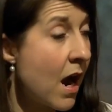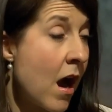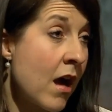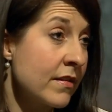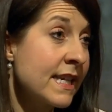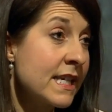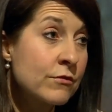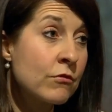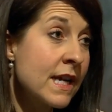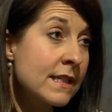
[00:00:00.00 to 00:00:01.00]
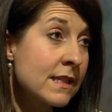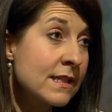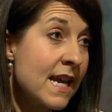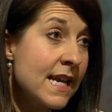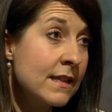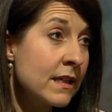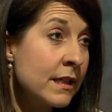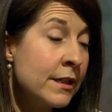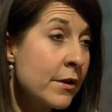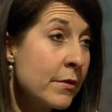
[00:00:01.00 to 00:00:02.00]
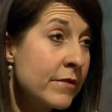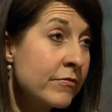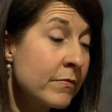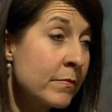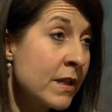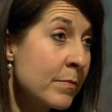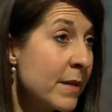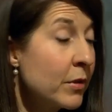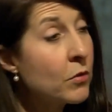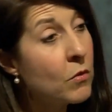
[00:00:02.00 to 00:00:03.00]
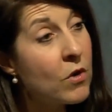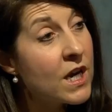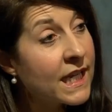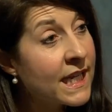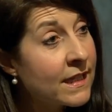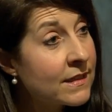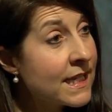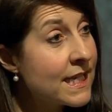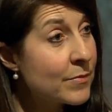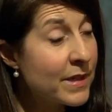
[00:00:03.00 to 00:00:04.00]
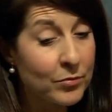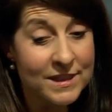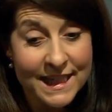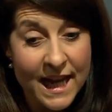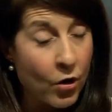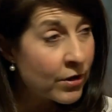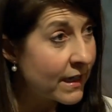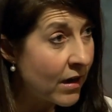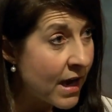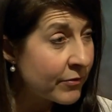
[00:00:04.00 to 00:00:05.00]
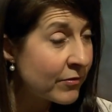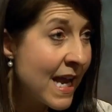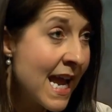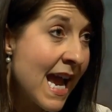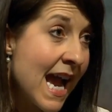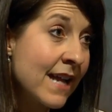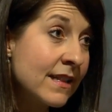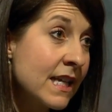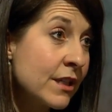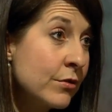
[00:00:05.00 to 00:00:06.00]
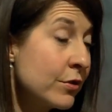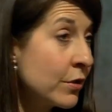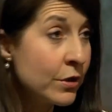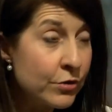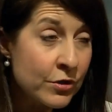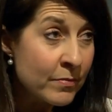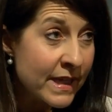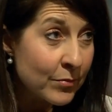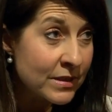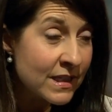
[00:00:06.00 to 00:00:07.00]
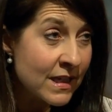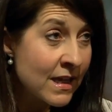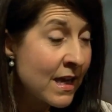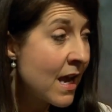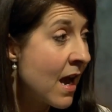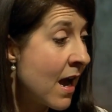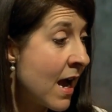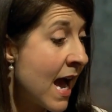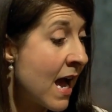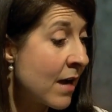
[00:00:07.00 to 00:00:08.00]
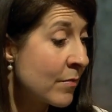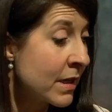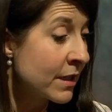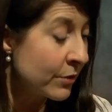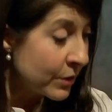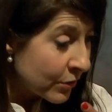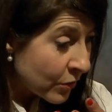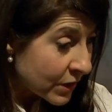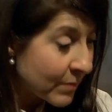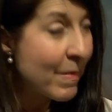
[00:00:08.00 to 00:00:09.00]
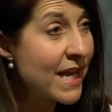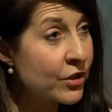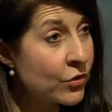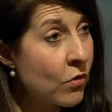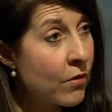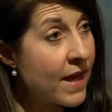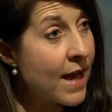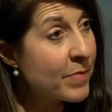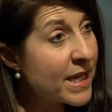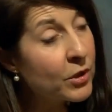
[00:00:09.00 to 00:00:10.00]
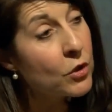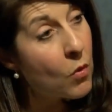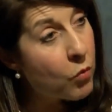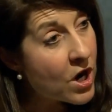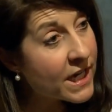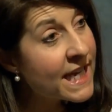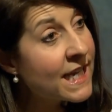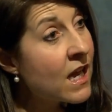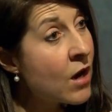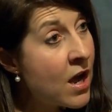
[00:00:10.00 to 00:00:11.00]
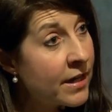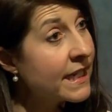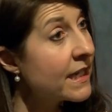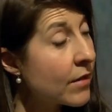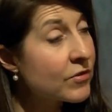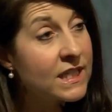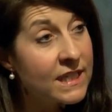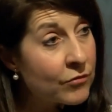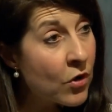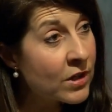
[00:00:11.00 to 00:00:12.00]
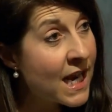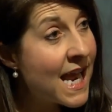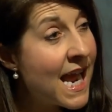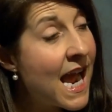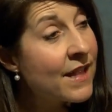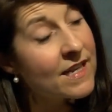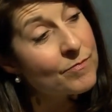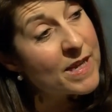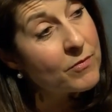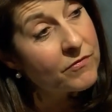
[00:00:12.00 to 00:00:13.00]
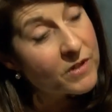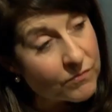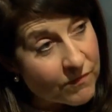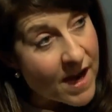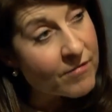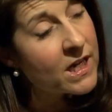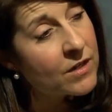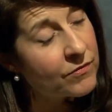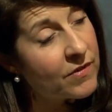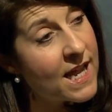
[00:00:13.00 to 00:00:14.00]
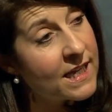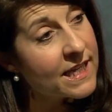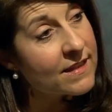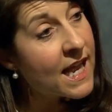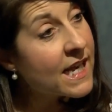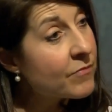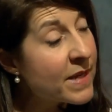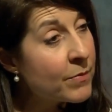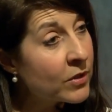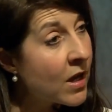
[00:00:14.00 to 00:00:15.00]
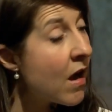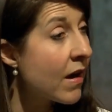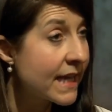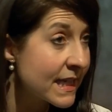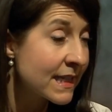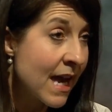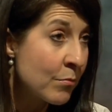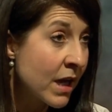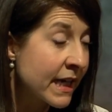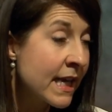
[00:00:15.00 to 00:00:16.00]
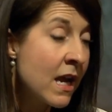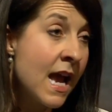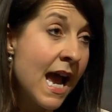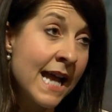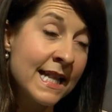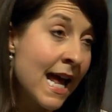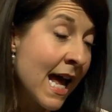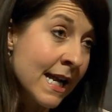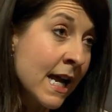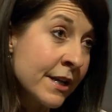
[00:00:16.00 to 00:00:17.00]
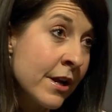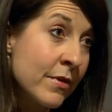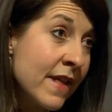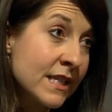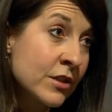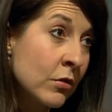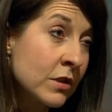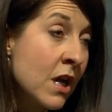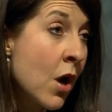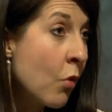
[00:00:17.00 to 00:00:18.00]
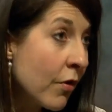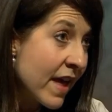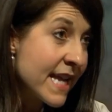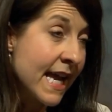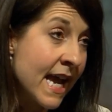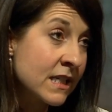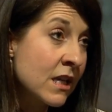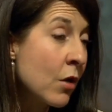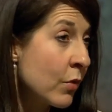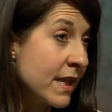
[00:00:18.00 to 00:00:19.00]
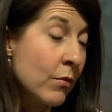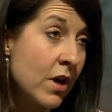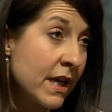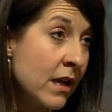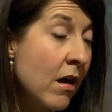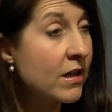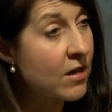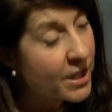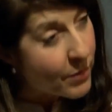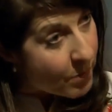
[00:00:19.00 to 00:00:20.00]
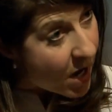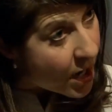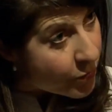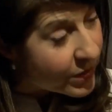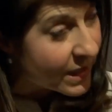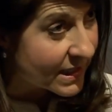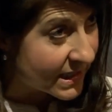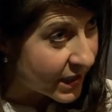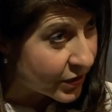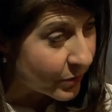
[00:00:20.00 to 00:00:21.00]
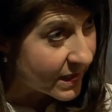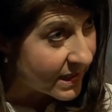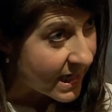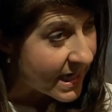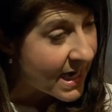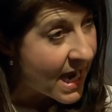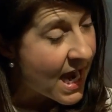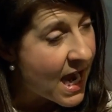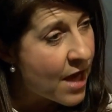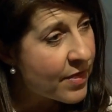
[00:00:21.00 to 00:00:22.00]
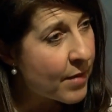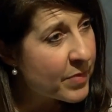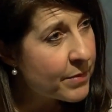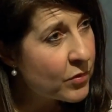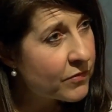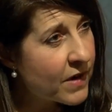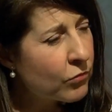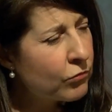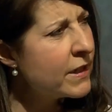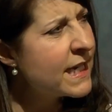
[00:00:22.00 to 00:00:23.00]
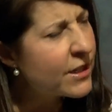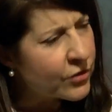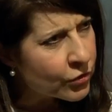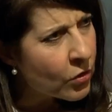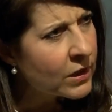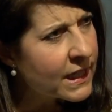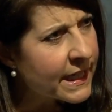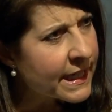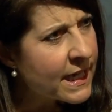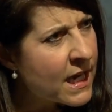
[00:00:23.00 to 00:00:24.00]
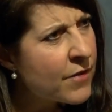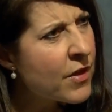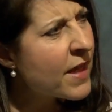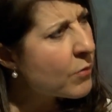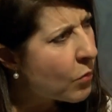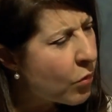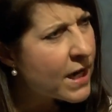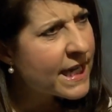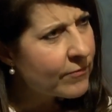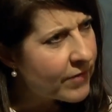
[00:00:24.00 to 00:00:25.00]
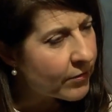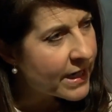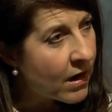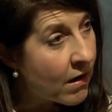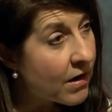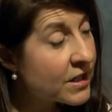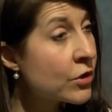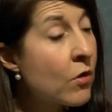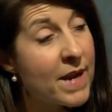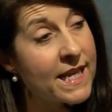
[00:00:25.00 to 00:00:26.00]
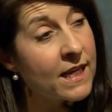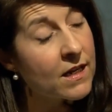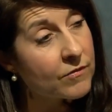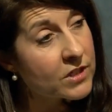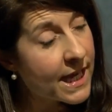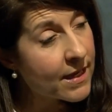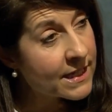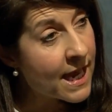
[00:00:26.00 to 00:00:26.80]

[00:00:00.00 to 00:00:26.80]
I think it's right to say that, that people who are working need to be able to get on in life, and that you shouldn't be able to, you've got to make sure that people who are working are earning enough to live on, and that people feel very unfairly that if people are getting that money and that, and that's not what get when they're working hard. I know in my own constituency that people felt really strongly that they were working very hard and not making enough to get